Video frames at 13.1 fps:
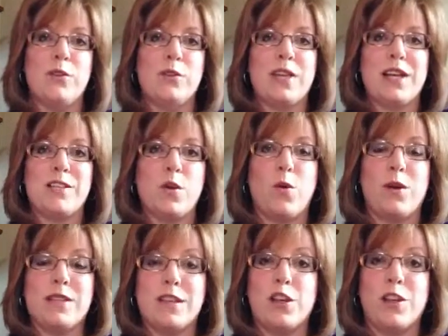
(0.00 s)
So that's
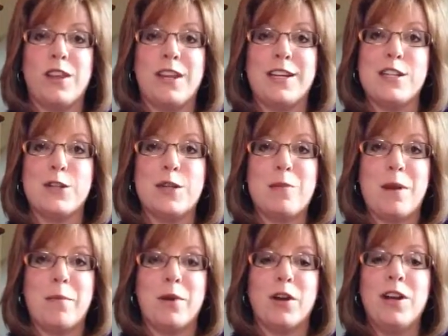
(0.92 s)
always a good thing to
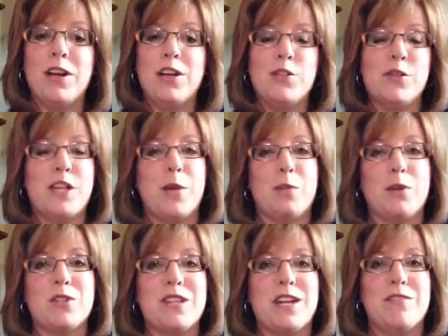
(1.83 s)
remember. So
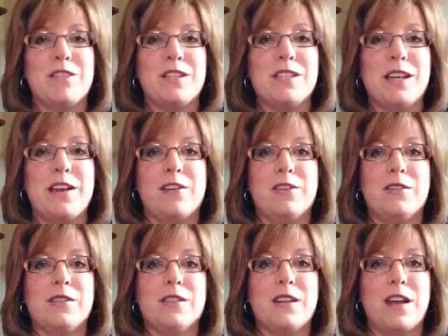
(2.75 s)
10% of the
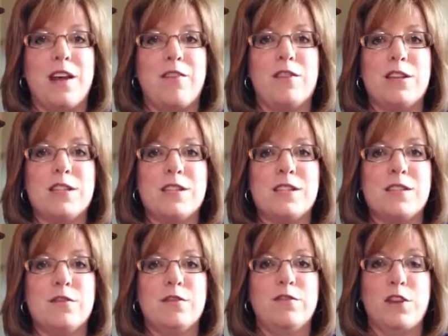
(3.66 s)
sales of
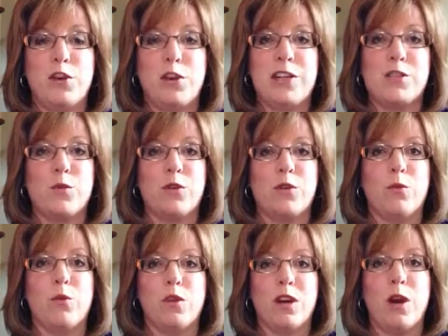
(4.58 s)
this fundraiser
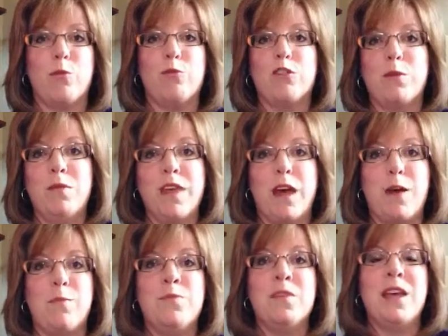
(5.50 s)
will come from
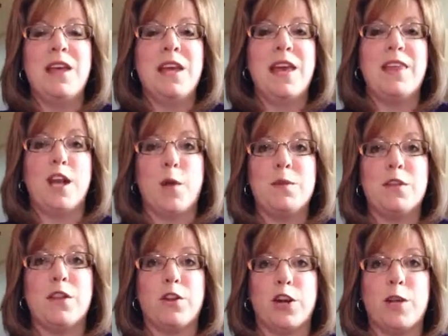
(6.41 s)
them, and then up
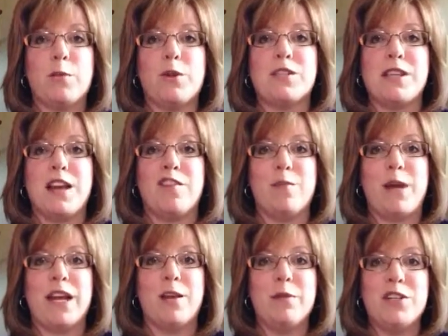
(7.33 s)
to 30% of
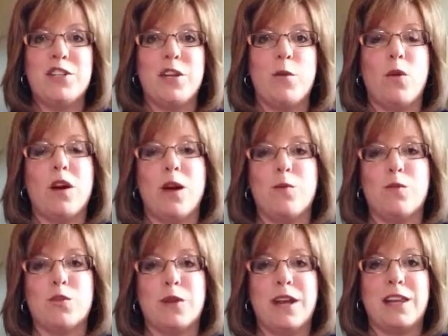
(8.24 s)
my commission will come
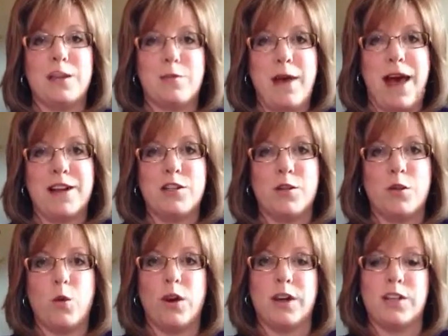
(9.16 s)
directly back to
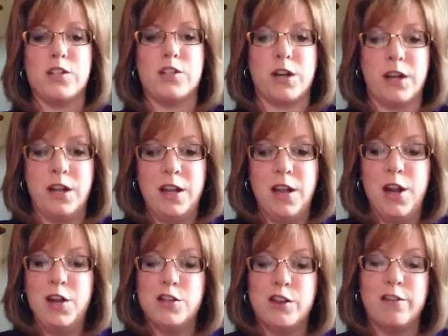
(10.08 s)
the orchestra.
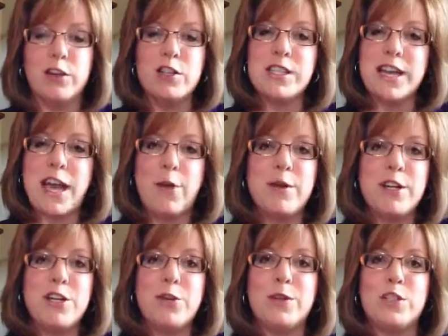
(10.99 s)
So first thing I want
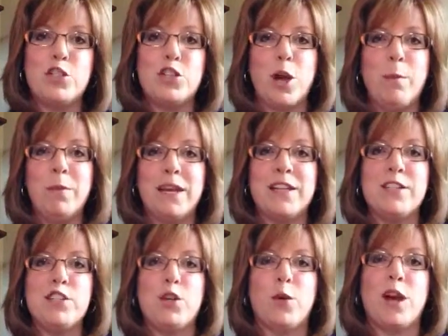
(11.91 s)
to do is jump
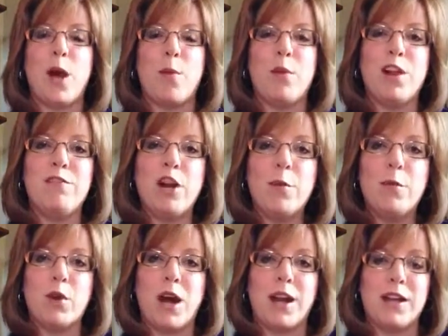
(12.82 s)
into a couple of our
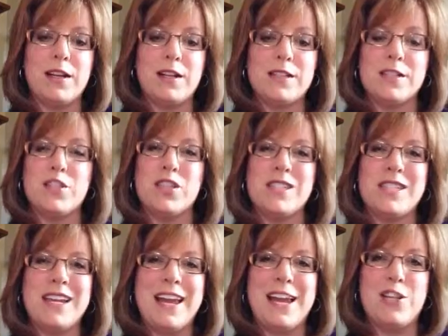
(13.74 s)
products, just
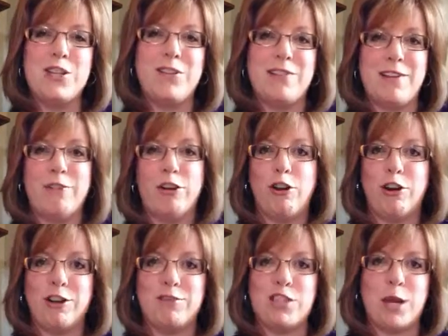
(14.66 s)
in case you've never
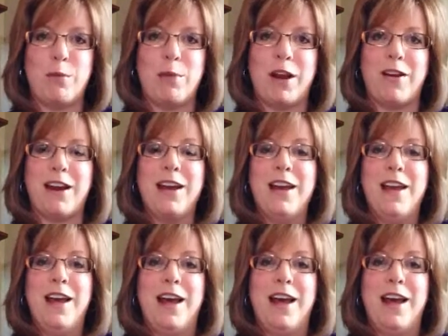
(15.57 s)
heard of Jamberry.